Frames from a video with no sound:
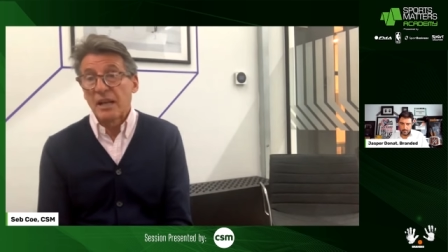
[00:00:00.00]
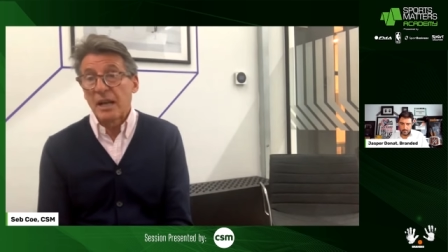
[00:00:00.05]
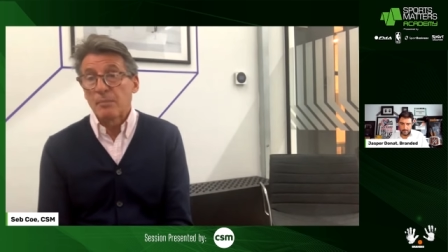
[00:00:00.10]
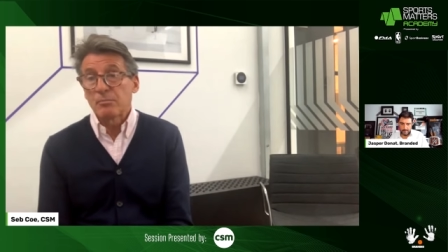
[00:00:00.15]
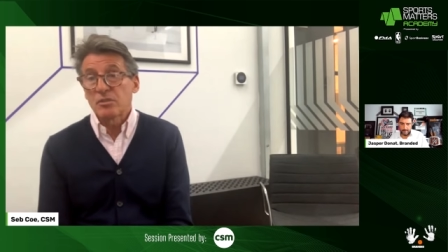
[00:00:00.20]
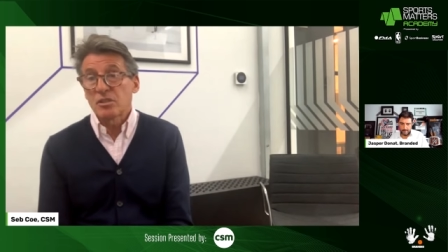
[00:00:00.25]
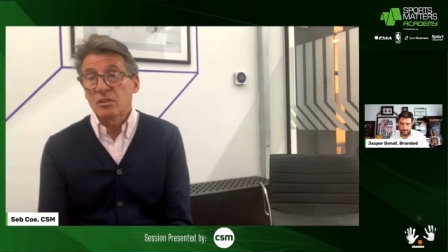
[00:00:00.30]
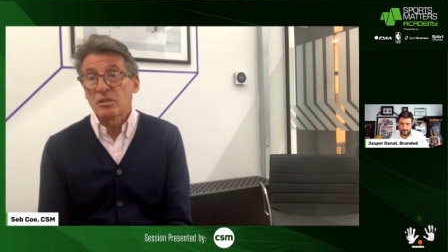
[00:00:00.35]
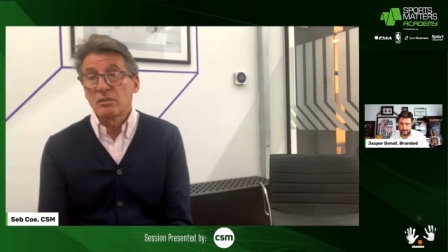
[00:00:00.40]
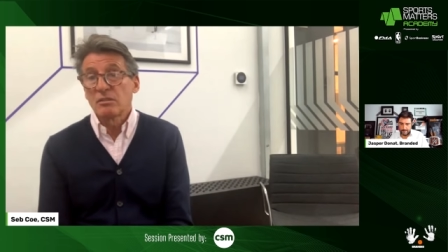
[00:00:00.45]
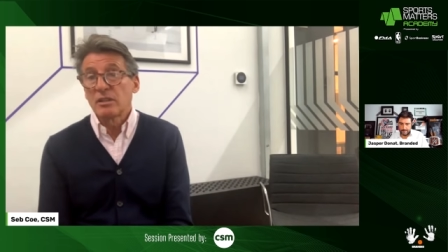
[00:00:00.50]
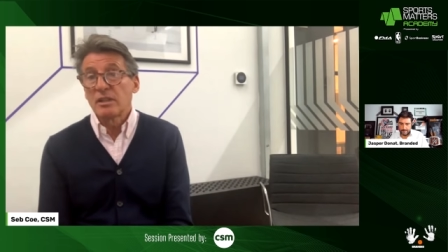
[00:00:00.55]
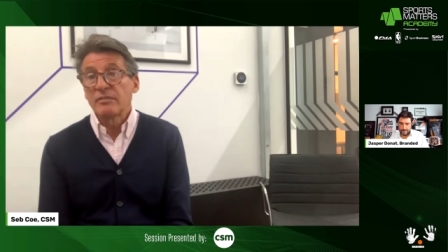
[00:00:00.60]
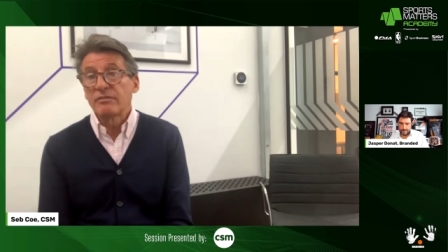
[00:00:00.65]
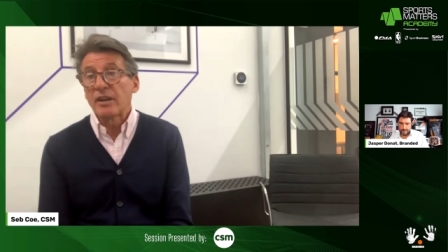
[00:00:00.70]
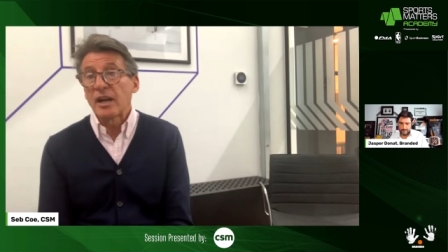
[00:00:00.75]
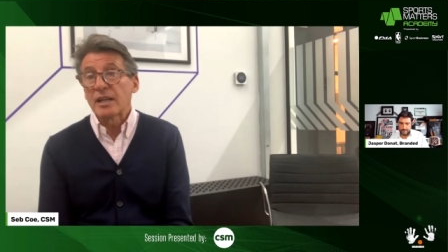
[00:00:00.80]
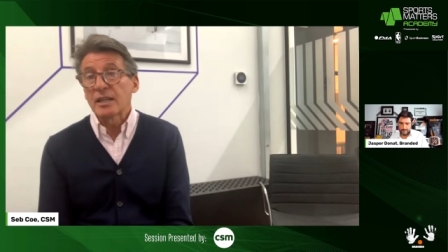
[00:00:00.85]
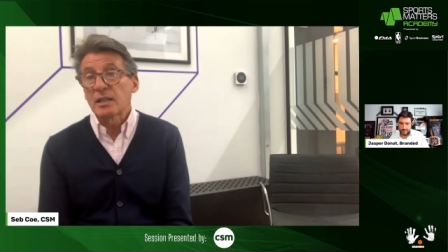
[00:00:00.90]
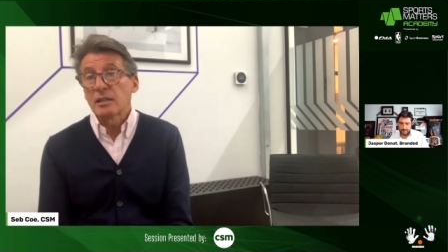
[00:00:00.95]

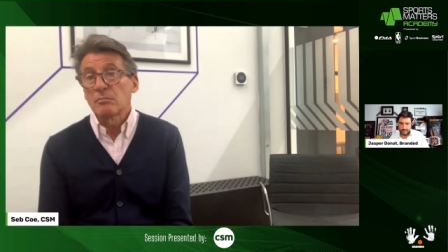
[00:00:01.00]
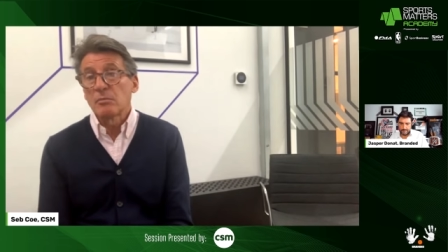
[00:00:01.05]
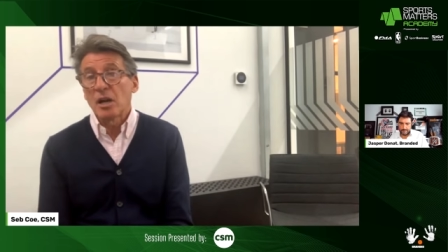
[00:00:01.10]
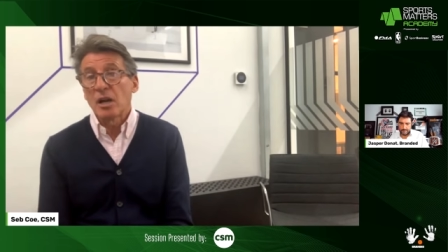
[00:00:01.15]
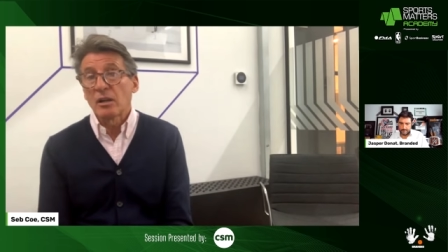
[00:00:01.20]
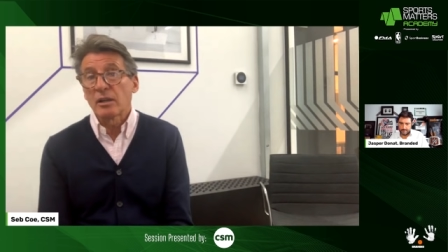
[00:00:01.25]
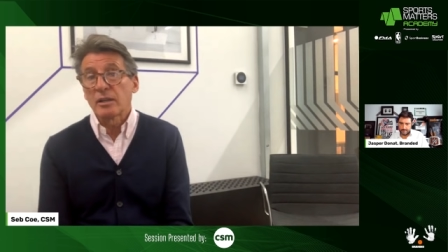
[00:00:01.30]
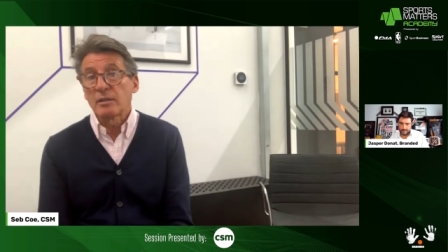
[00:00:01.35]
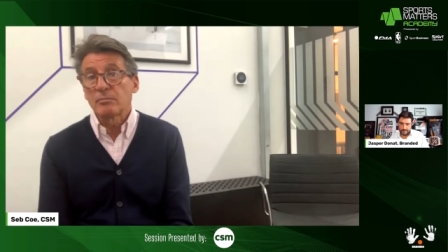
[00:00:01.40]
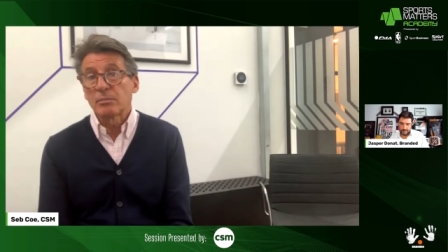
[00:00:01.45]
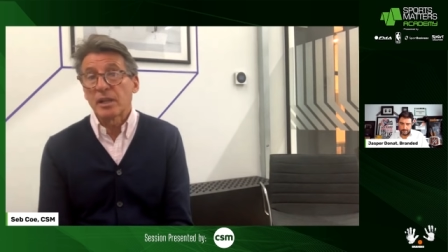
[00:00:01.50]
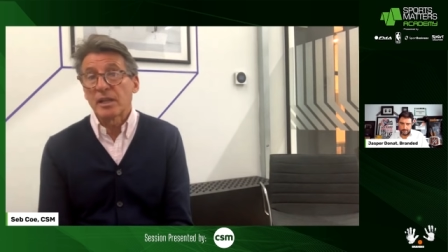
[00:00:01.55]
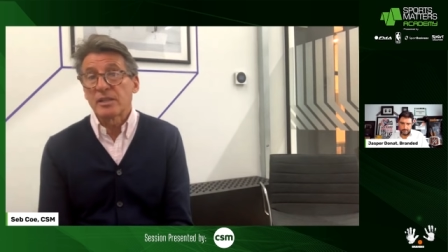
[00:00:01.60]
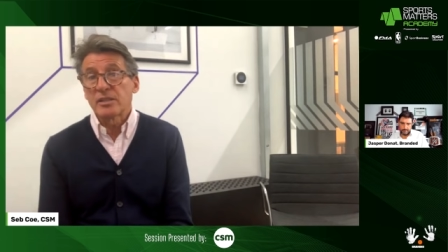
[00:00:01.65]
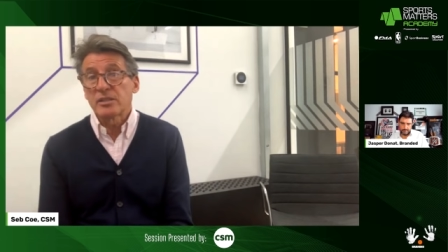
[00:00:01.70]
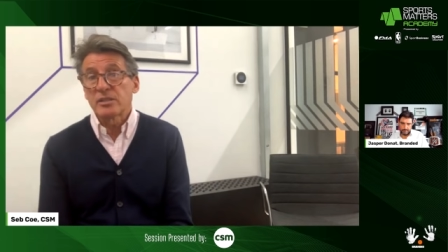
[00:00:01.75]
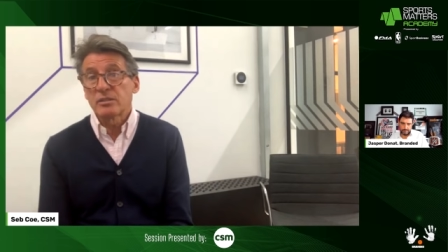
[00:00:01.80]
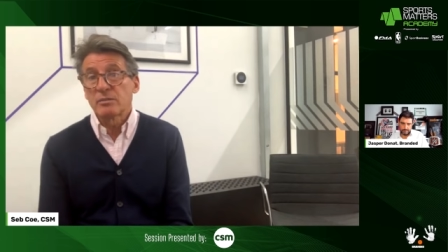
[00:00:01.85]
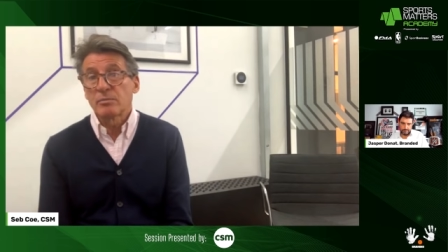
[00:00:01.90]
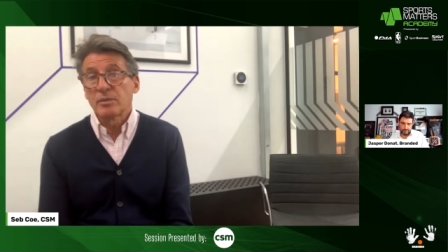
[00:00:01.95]
Absolutely vital
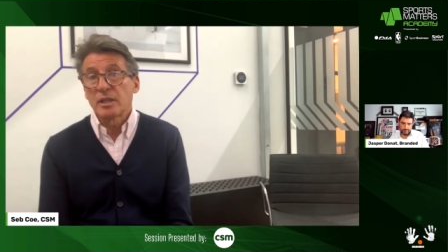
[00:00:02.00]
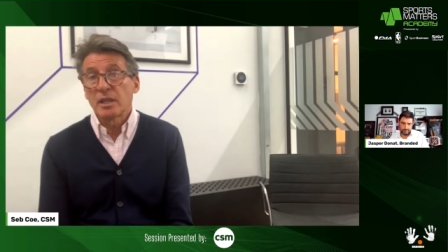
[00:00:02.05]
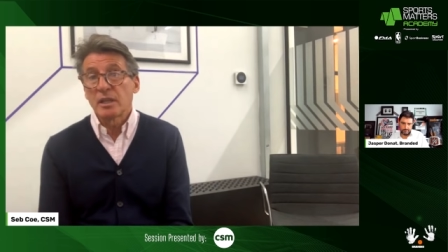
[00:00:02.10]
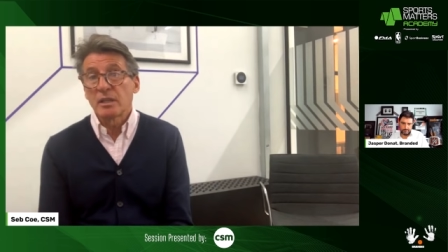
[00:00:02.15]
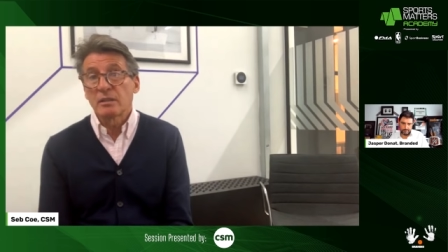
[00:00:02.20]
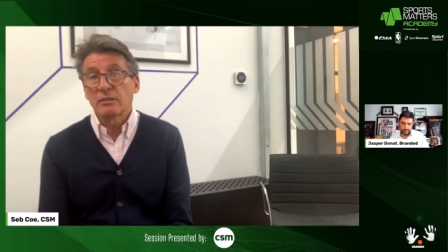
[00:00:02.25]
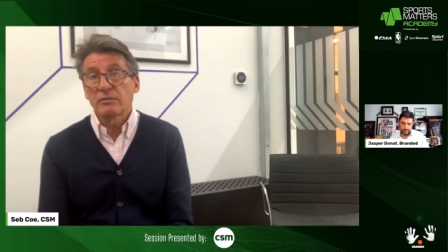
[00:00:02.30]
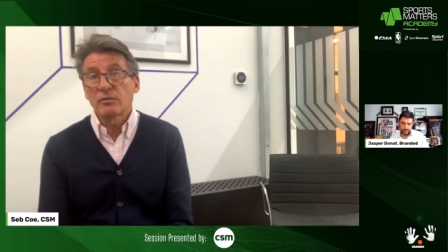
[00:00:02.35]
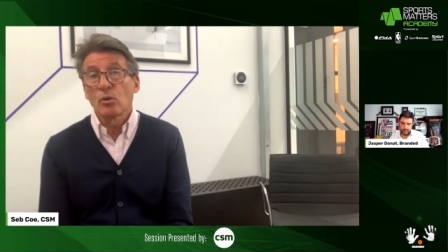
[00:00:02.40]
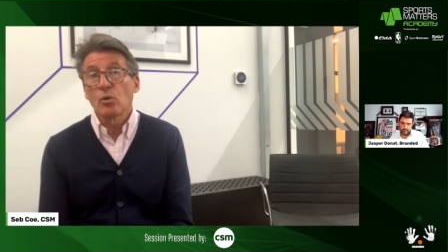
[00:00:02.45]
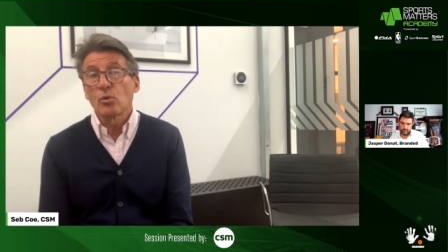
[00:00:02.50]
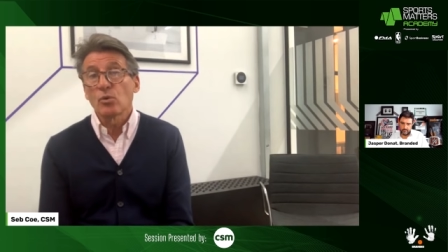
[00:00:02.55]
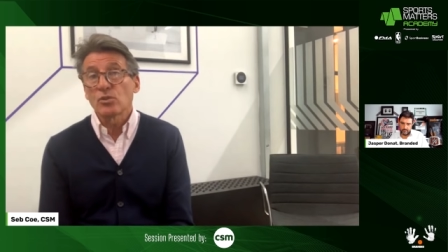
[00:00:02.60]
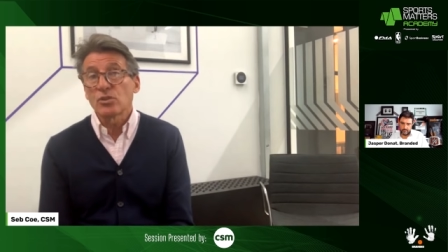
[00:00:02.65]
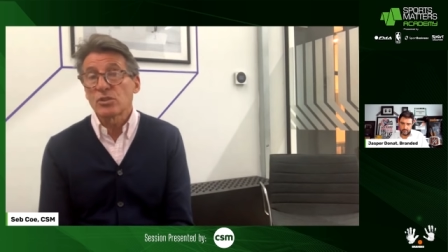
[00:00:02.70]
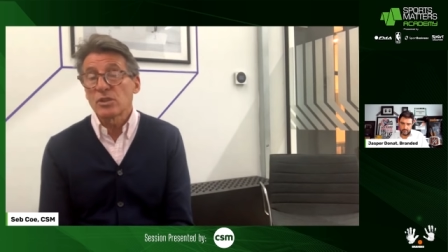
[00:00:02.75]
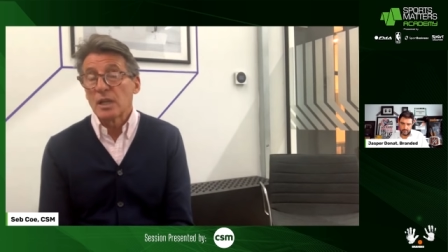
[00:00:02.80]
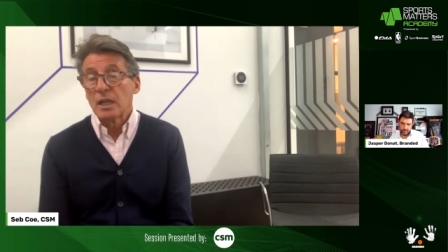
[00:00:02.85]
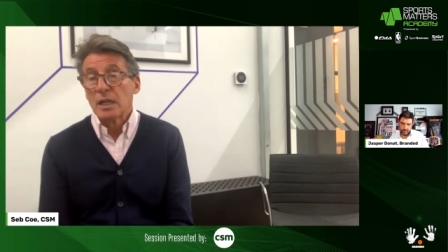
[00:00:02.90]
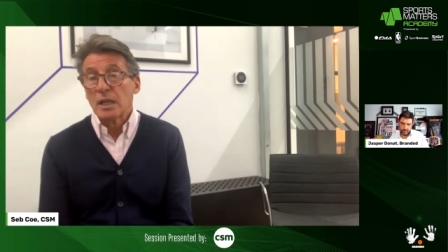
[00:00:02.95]
marketplace to be in, of
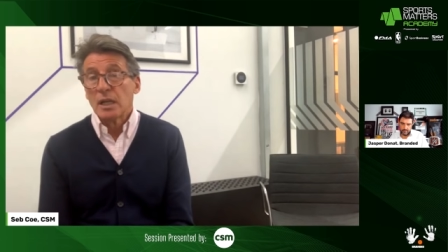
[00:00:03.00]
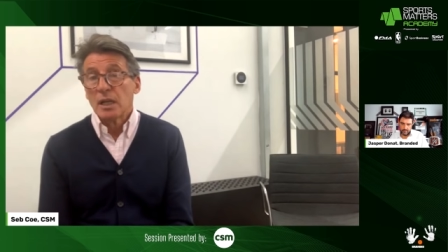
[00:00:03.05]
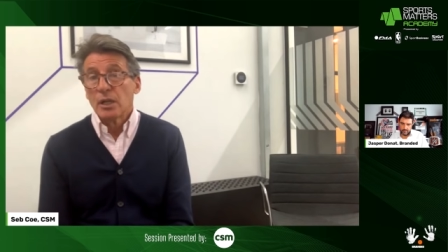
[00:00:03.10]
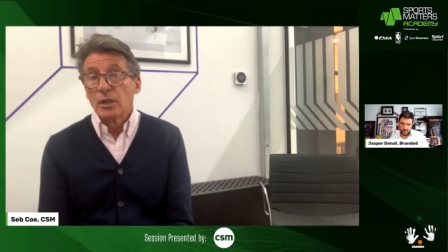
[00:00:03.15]
course.